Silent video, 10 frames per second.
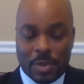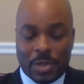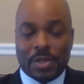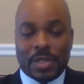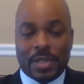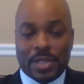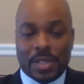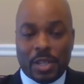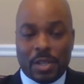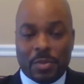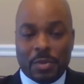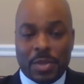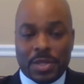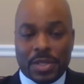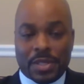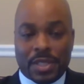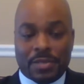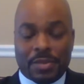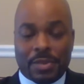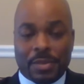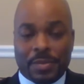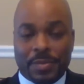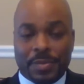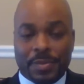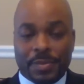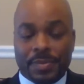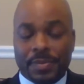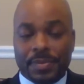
those opportunities to help you be successful.